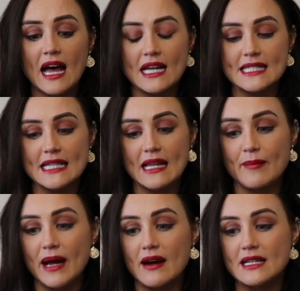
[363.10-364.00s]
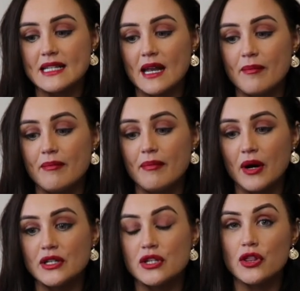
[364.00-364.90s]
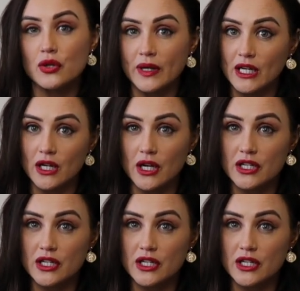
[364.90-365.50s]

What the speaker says: at Disneyland Paris at about 3 o'clock,